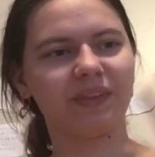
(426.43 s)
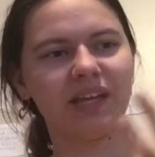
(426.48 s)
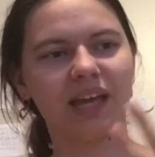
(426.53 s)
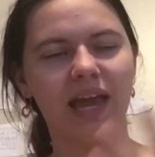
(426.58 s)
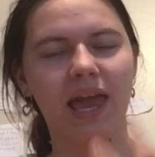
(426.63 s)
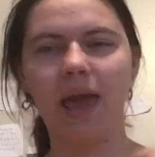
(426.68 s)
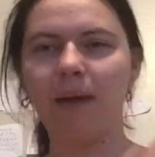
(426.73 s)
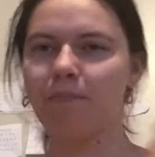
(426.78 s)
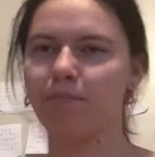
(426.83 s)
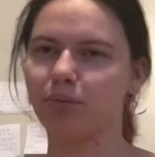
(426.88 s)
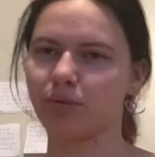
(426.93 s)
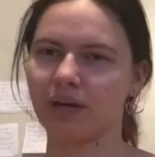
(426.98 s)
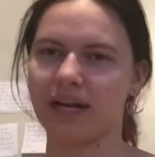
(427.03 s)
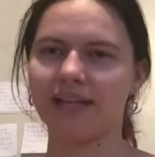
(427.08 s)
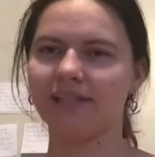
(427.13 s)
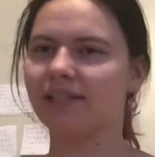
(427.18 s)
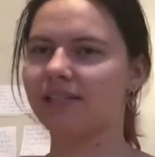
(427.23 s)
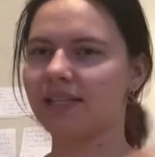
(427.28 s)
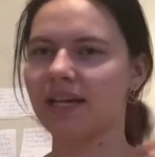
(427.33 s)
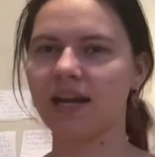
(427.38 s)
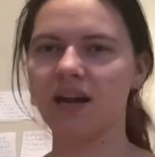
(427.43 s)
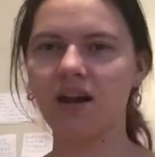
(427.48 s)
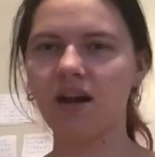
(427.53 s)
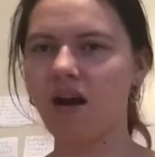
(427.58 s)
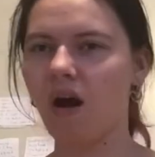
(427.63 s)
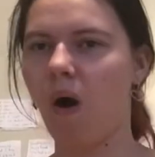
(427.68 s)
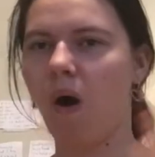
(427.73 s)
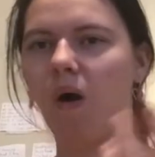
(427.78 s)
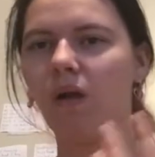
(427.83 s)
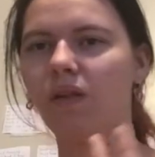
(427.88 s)
embracing
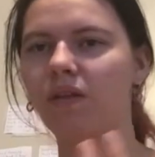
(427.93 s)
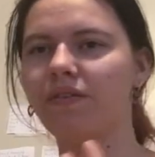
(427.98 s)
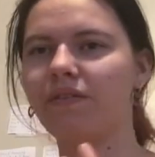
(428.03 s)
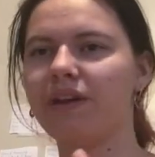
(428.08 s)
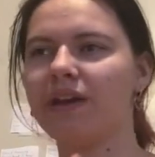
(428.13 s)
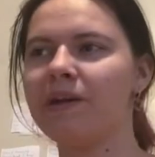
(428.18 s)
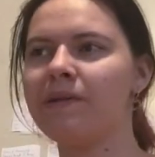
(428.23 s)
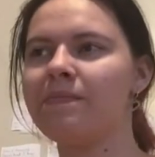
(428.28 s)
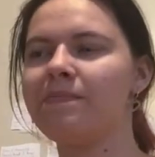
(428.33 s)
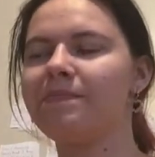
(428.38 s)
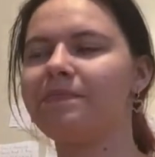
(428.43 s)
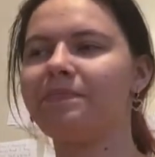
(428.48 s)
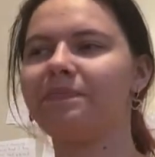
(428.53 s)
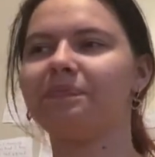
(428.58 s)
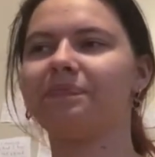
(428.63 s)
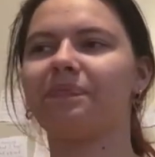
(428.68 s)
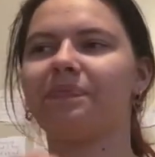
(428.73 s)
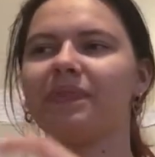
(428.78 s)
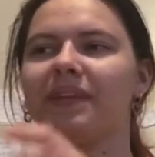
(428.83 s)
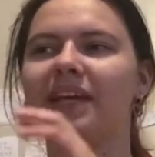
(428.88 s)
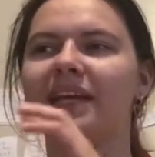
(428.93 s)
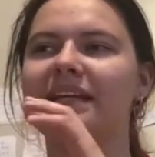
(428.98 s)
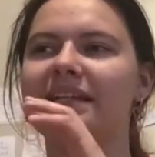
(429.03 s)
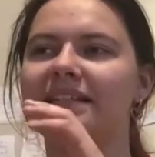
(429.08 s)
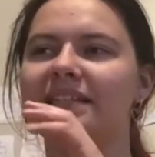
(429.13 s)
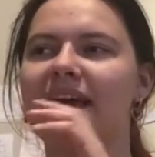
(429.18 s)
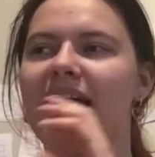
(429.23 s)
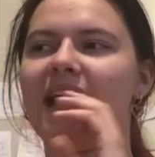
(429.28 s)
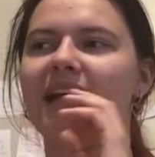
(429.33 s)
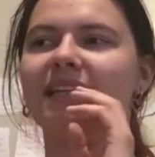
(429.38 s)
all of it, is
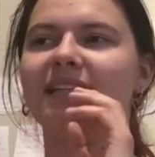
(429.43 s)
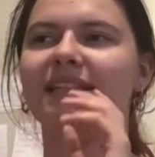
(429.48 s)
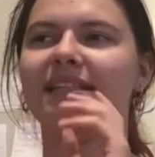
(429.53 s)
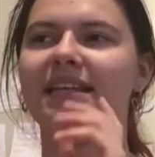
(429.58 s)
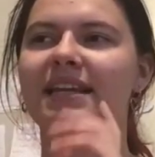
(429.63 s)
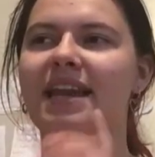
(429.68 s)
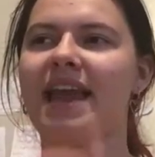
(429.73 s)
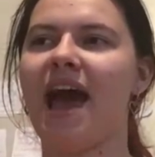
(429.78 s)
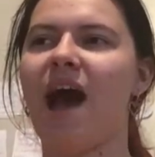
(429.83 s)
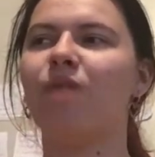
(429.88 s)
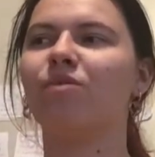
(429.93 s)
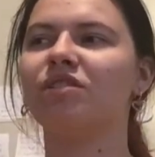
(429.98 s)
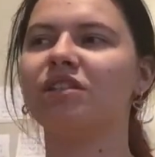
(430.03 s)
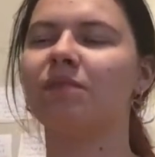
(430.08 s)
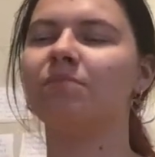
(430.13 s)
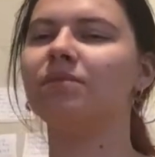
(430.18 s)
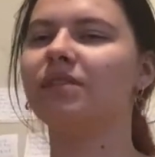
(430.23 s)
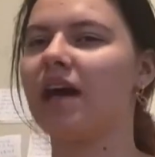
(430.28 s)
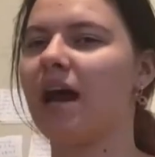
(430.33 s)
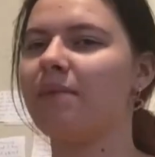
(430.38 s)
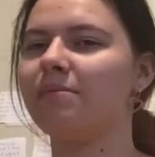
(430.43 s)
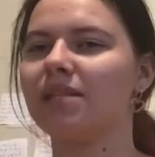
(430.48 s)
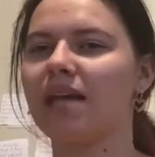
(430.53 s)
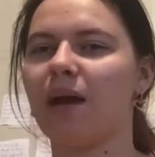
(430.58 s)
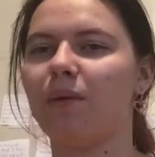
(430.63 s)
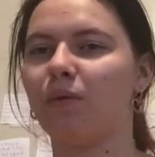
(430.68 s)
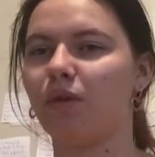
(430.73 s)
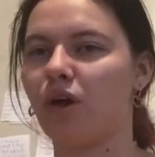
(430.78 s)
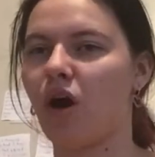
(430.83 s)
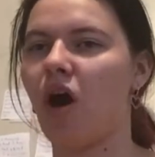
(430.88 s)
that now sometimes I
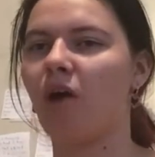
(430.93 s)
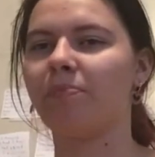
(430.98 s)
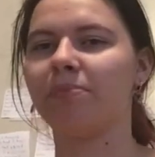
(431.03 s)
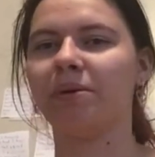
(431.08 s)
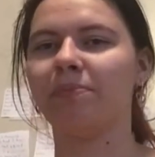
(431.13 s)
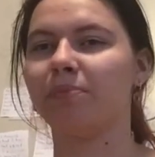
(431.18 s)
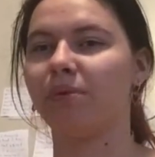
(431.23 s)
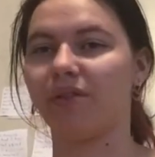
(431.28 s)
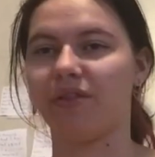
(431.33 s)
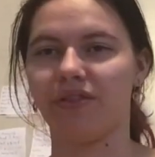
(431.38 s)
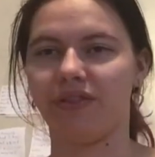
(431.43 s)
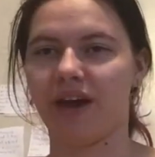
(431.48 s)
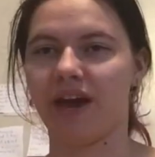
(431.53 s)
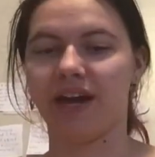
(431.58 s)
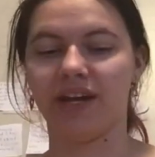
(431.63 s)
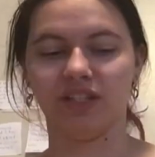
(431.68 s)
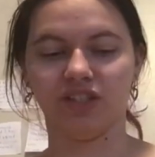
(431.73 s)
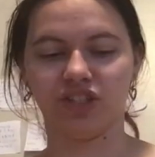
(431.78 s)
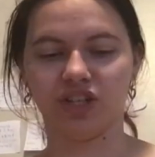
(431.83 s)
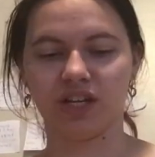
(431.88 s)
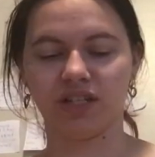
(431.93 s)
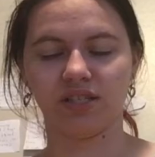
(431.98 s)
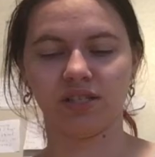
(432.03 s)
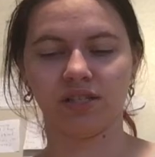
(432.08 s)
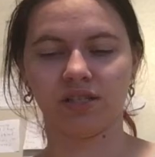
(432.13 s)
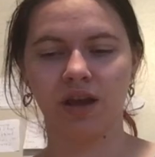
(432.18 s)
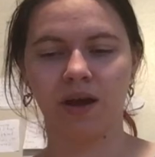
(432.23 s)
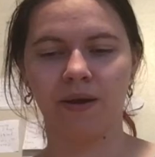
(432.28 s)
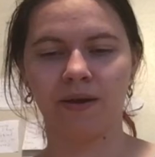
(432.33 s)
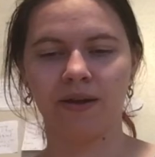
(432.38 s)
will call people they
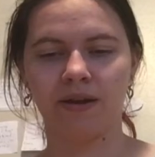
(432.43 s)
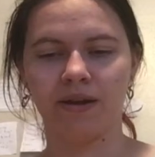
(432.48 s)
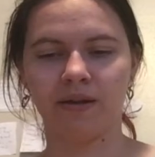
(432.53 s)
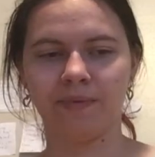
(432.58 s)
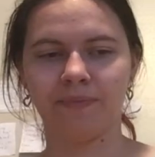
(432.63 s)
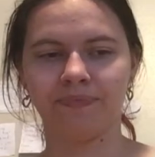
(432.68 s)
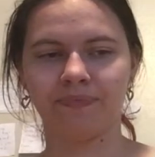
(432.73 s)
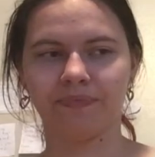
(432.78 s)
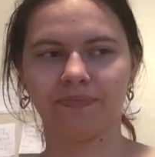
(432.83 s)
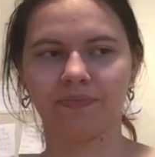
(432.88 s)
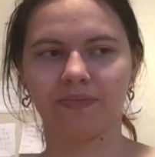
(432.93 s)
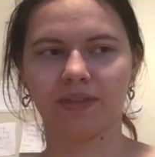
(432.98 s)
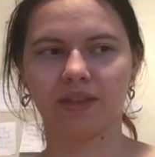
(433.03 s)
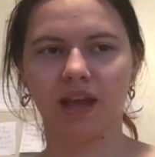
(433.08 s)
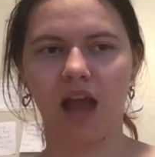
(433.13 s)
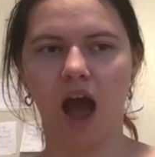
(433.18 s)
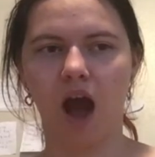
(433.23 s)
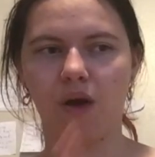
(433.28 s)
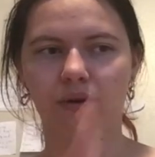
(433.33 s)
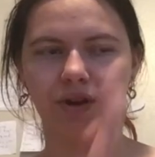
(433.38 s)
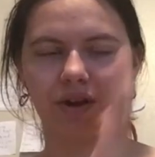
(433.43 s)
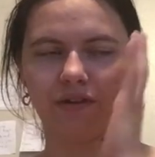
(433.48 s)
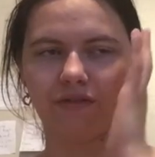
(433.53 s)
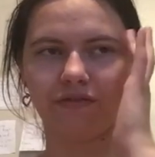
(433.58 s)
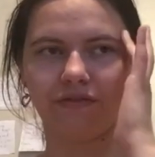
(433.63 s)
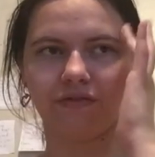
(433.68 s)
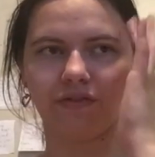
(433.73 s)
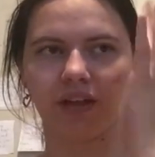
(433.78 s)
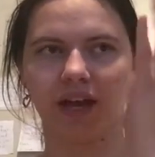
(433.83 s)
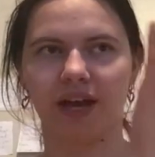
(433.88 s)
just out
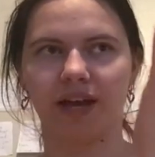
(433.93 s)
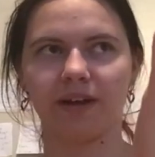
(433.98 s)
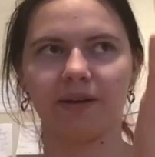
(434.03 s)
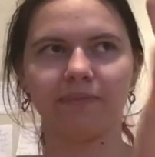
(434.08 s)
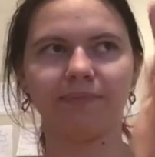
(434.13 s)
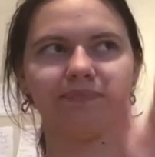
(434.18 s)
of like,